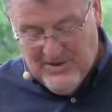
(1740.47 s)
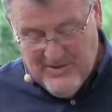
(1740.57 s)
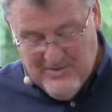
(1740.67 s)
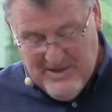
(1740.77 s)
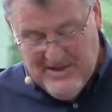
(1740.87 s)

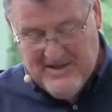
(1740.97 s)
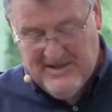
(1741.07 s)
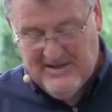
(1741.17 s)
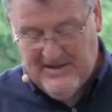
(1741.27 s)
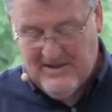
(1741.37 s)

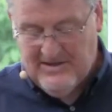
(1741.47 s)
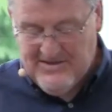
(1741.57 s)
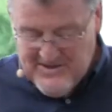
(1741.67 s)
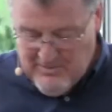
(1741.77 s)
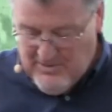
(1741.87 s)
ultimate
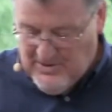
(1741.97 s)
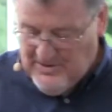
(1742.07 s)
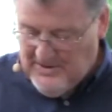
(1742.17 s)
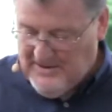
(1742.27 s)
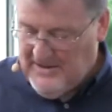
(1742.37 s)

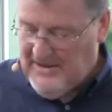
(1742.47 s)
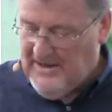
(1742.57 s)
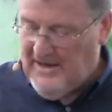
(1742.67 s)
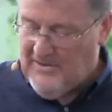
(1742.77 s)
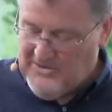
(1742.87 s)
symbol
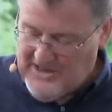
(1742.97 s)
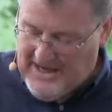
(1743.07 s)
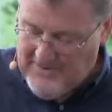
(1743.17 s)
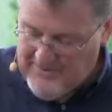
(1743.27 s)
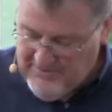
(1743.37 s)
of
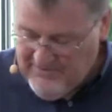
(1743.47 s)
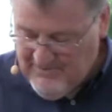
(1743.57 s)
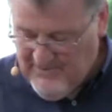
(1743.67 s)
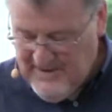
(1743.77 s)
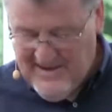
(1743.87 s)
shame.
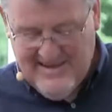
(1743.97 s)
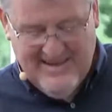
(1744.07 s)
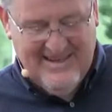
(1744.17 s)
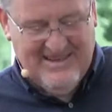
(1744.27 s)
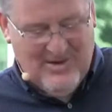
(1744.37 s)

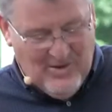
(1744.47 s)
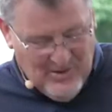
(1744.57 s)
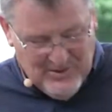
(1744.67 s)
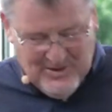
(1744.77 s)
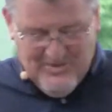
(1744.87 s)
The
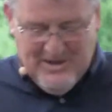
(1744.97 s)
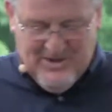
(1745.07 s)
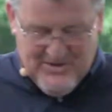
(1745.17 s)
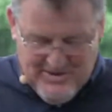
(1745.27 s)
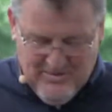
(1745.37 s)

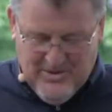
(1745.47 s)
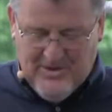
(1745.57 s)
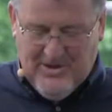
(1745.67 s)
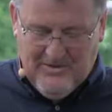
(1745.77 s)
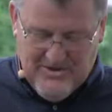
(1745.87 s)
ultimate
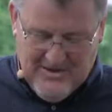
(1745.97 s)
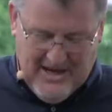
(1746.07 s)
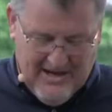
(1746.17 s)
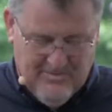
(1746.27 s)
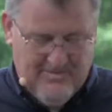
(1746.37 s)
symbol of
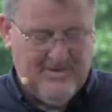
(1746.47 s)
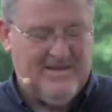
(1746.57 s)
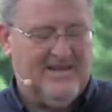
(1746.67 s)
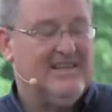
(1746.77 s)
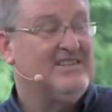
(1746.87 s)
shame
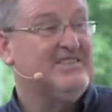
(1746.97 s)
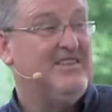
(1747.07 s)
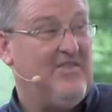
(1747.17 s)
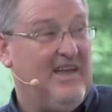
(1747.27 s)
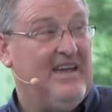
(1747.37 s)
is
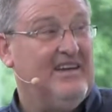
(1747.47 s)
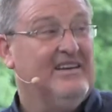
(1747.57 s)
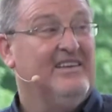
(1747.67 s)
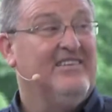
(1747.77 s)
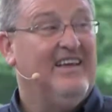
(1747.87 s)
the thing
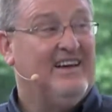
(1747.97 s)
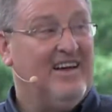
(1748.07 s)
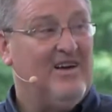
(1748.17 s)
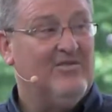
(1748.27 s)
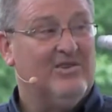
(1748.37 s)

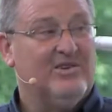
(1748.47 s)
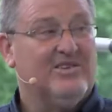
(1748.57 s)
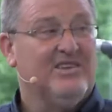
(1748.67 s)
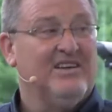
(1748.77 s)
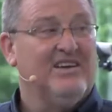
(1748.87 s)
that
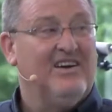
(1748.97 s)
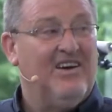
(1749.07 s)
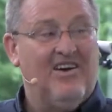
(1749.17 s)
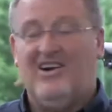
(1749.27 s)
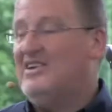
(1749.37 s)
covers
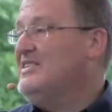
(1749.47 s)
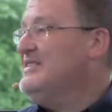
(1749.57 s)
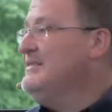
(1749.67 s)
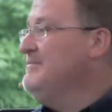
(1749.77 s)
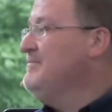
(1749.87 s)

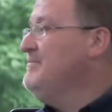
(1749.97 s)
ours.